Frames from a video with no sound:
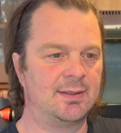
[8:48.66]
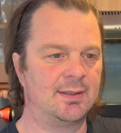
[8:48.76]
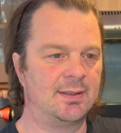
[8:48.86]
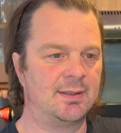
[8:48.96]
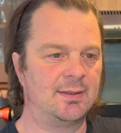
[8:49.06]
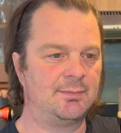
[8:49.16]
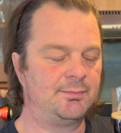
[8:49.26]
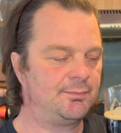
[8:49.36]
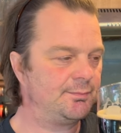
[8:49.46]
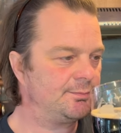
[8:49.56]

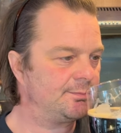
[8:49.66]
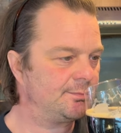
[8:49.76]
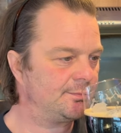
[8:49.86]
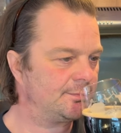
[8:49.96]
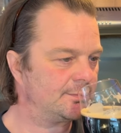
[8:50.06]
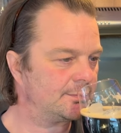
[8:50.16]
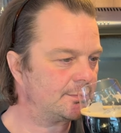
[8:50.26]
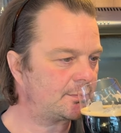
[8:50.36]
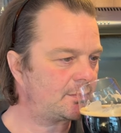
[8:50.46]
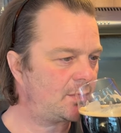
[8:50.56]

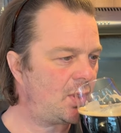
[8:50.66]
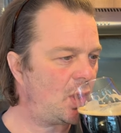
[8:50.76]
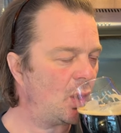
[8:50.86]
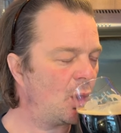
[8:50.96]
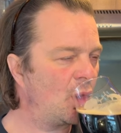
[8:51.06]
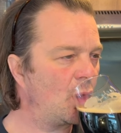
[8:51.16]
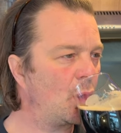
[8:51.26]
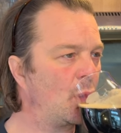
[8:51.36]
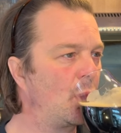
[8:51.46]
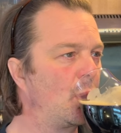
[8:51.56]

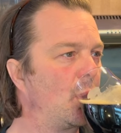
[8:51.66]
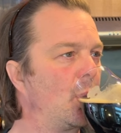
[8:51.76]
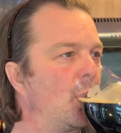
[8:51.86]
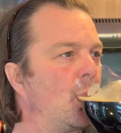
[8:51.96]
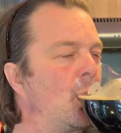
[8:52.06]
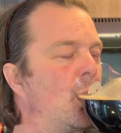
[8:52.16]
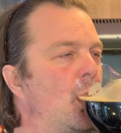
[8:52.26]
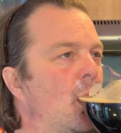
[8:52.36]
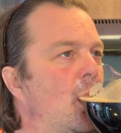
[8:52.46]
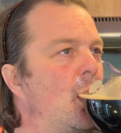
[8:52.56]

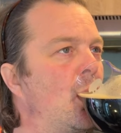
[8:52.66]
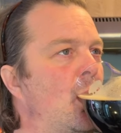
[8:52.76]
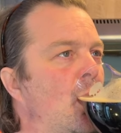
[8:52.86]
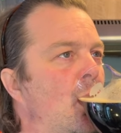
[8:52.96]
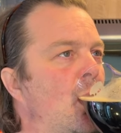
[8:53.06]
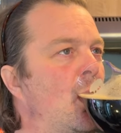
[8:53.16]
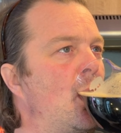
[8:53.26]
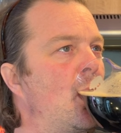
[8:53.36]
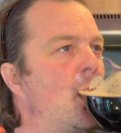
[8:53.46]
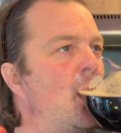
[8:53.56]

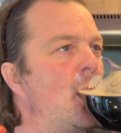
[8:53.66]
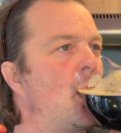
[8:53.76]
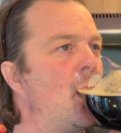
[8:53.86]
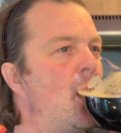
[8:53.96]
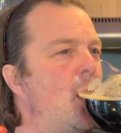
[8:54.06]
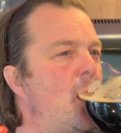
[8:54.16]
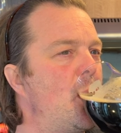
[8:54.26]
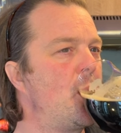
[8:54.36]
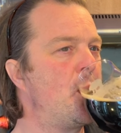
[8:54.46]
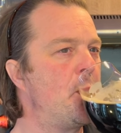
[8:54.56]

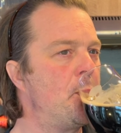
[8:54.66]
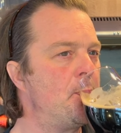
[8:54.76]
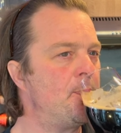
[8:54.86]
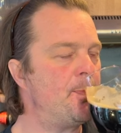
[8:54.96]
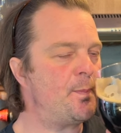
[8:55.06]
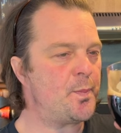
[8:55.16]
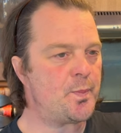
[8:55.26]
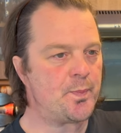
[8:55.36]
(silence)